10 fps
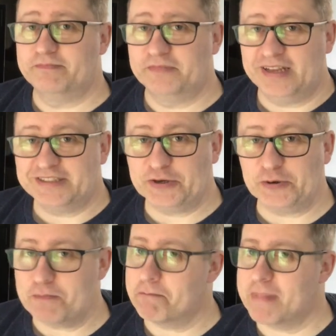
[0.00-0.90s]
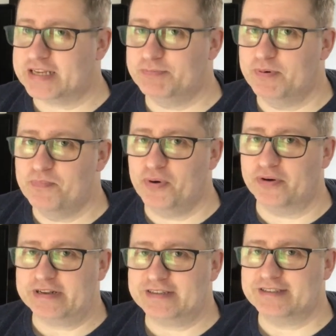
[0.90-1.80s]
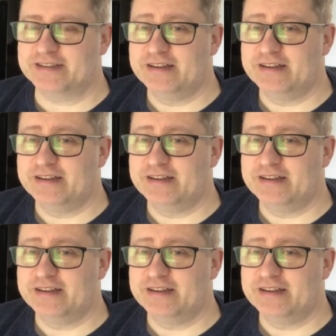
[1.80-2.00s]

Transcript: I scored maximum points.